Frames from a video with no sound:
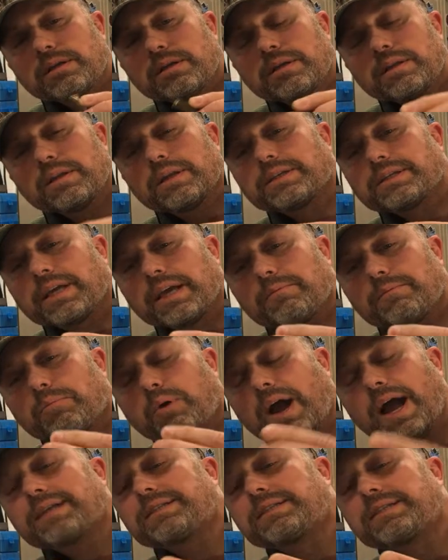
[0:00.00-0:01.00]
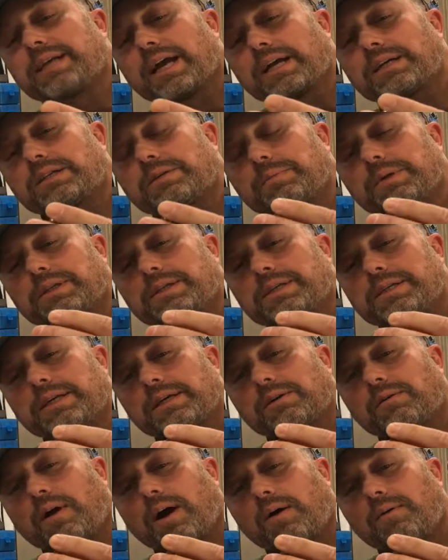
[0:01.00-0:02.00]
This brass has actually been
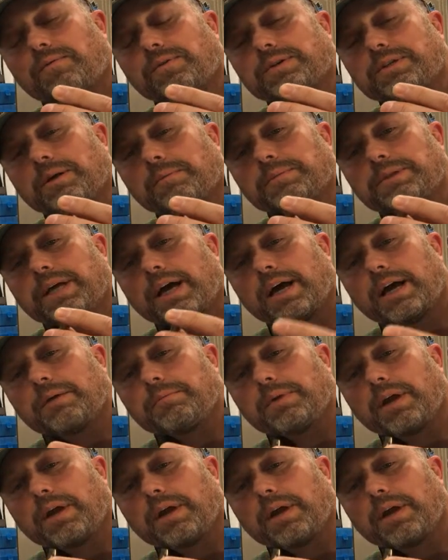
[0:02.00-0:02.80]
sitting around for some time